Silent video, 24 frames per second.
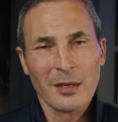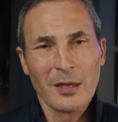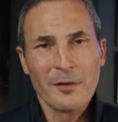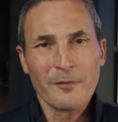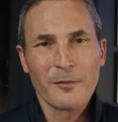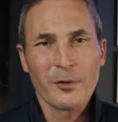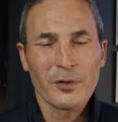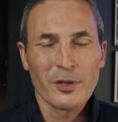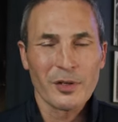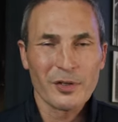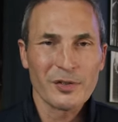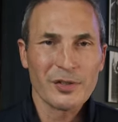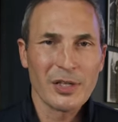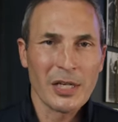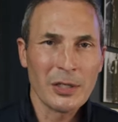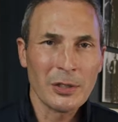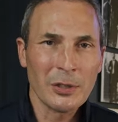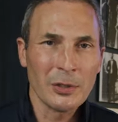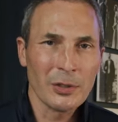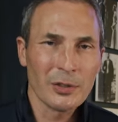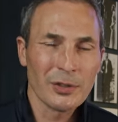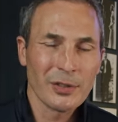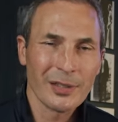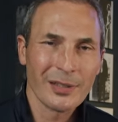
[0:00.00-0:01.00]
For the
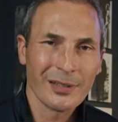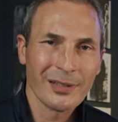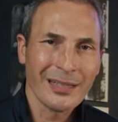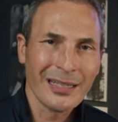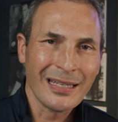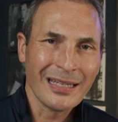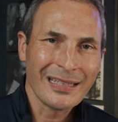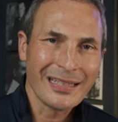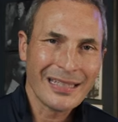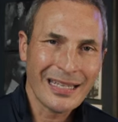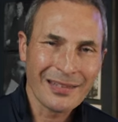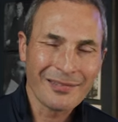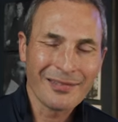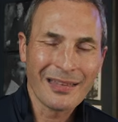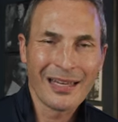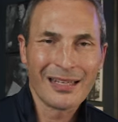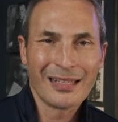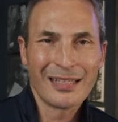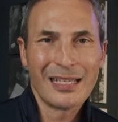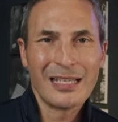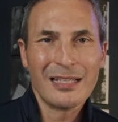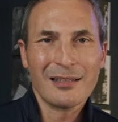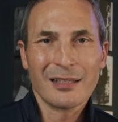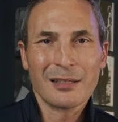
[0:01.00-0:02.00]
sinner to get
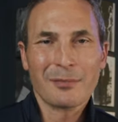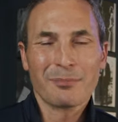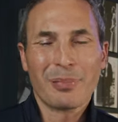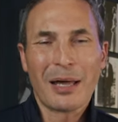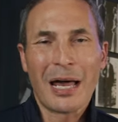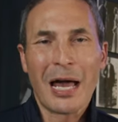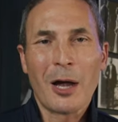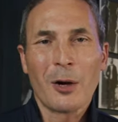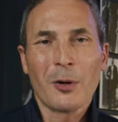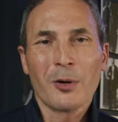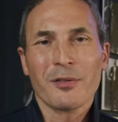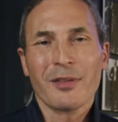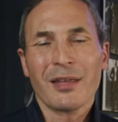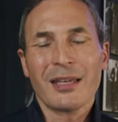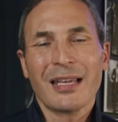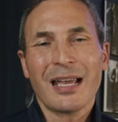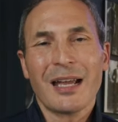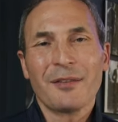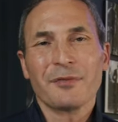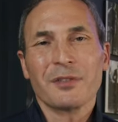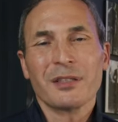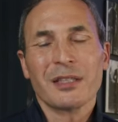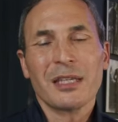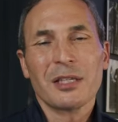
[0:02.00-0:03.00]
that healing power, they
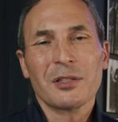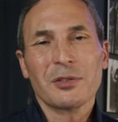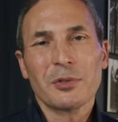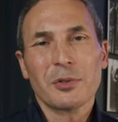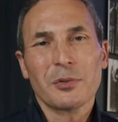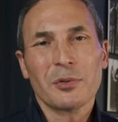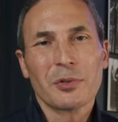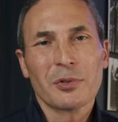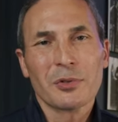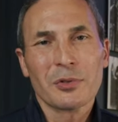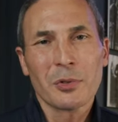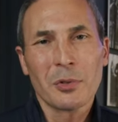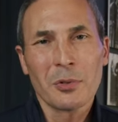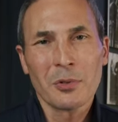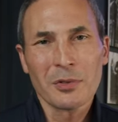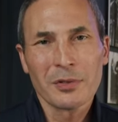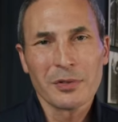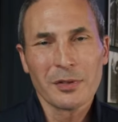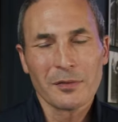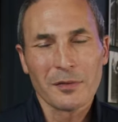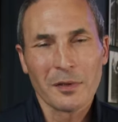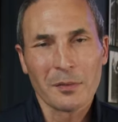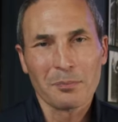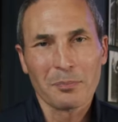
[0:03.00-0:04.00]
have to get to the
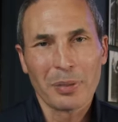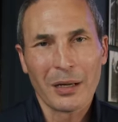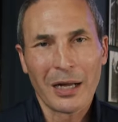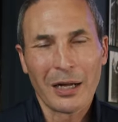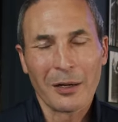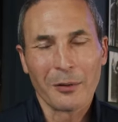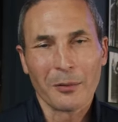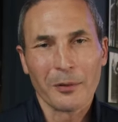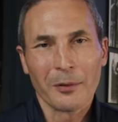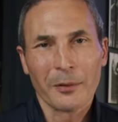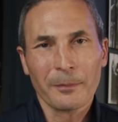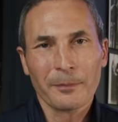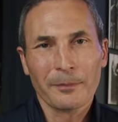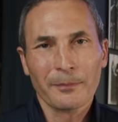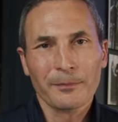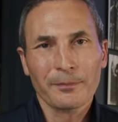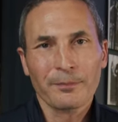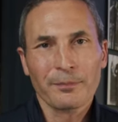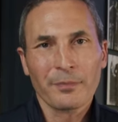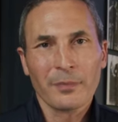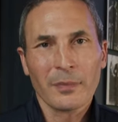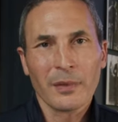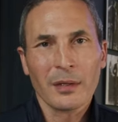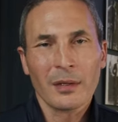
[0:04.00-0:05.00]
source of the power.
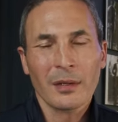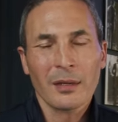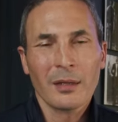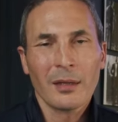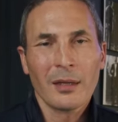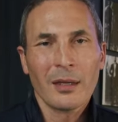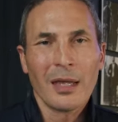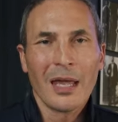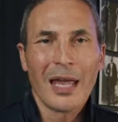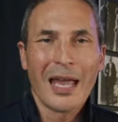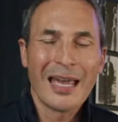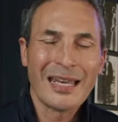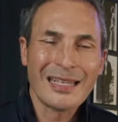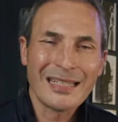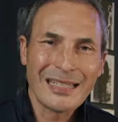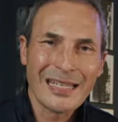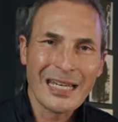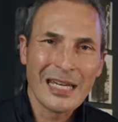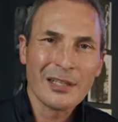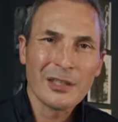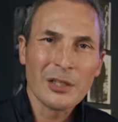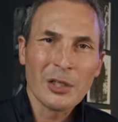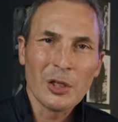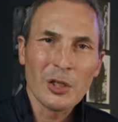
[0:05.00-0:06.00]
And
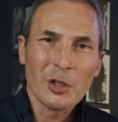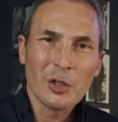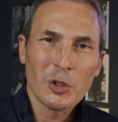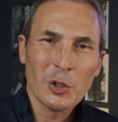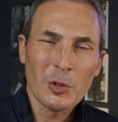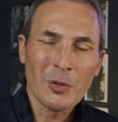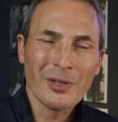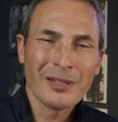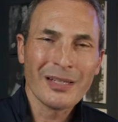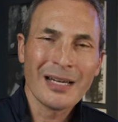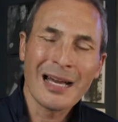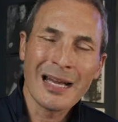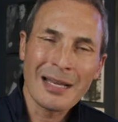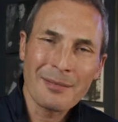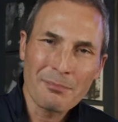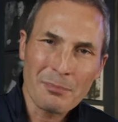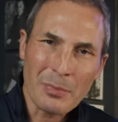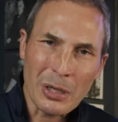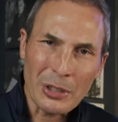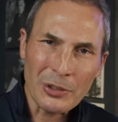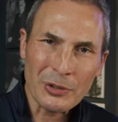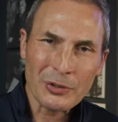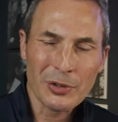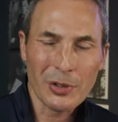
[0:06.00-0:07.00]
yet, you and I
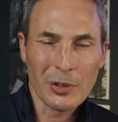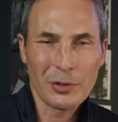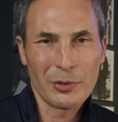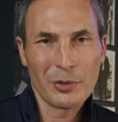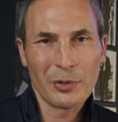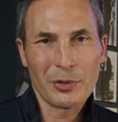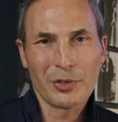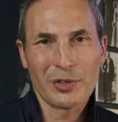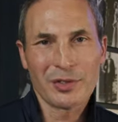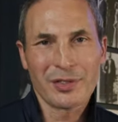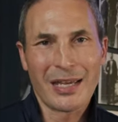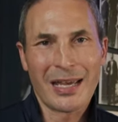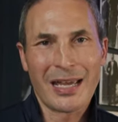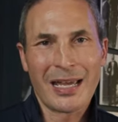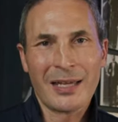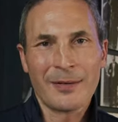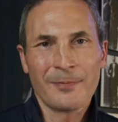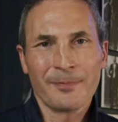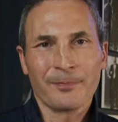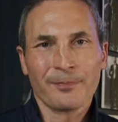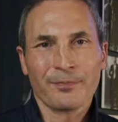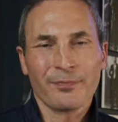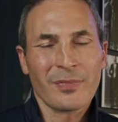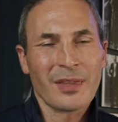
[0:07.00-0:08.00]
must
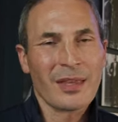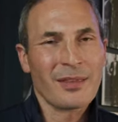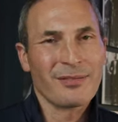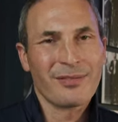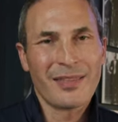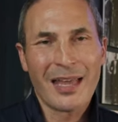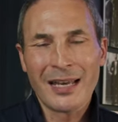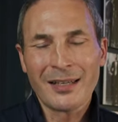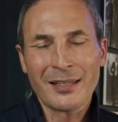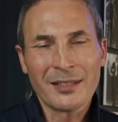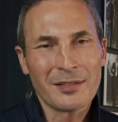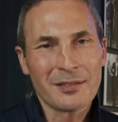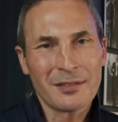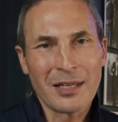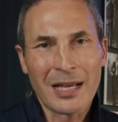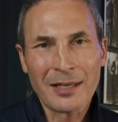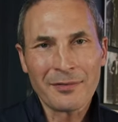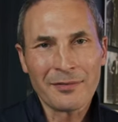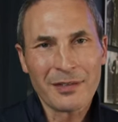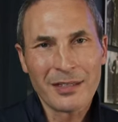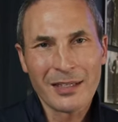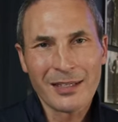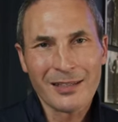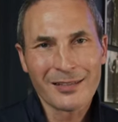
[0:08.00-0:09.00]
understand that is
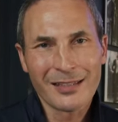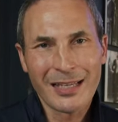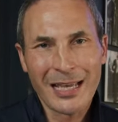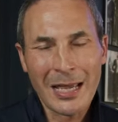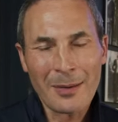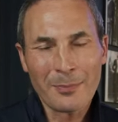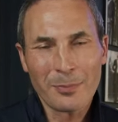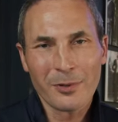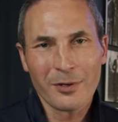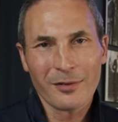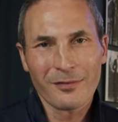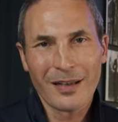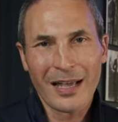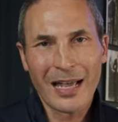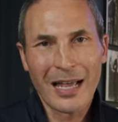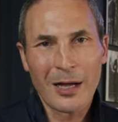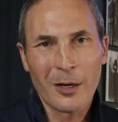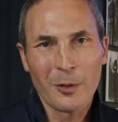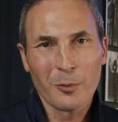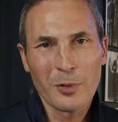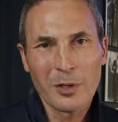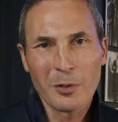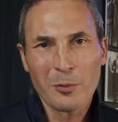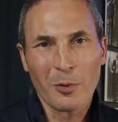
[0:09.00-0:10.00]
not the example of
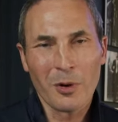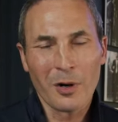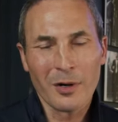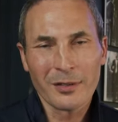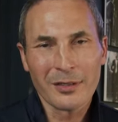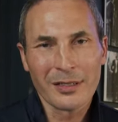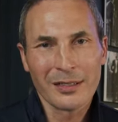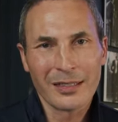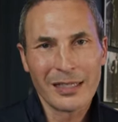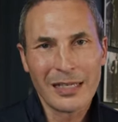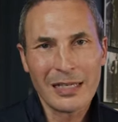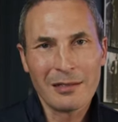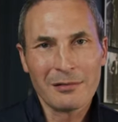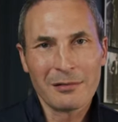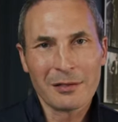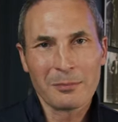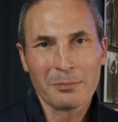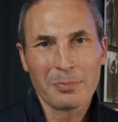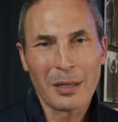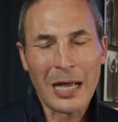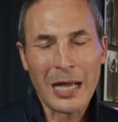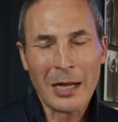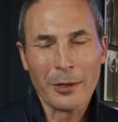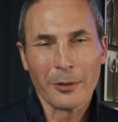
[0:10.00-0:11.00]
how we walk in healing
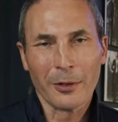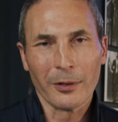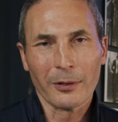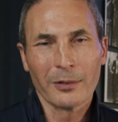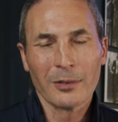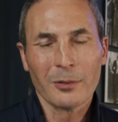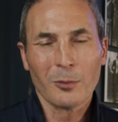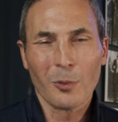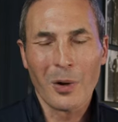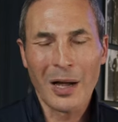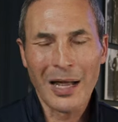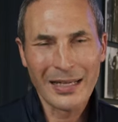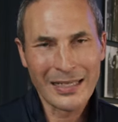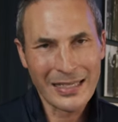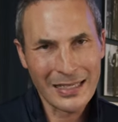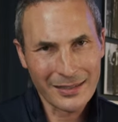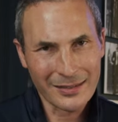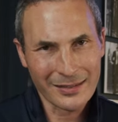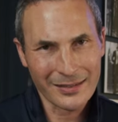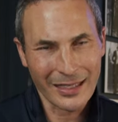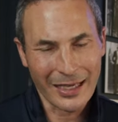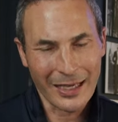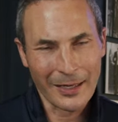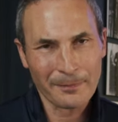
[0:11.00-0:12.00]
power. Why
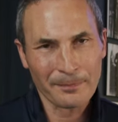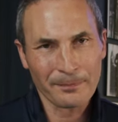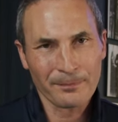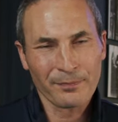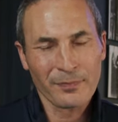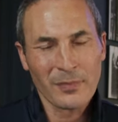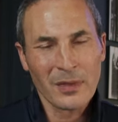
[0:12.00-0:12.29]
is that?